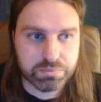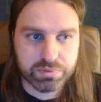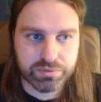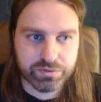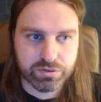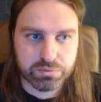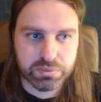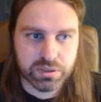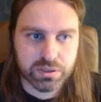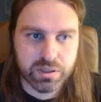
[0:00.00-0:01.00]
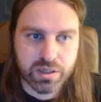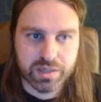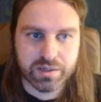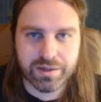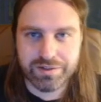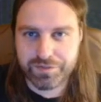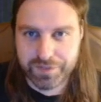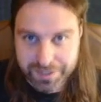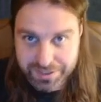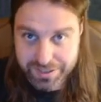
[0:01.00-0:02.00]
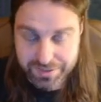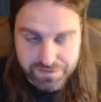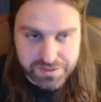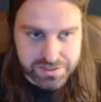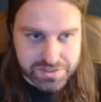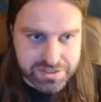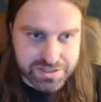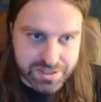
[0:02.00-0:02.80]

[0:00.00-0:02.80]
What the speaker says: preferably, and not flat defense.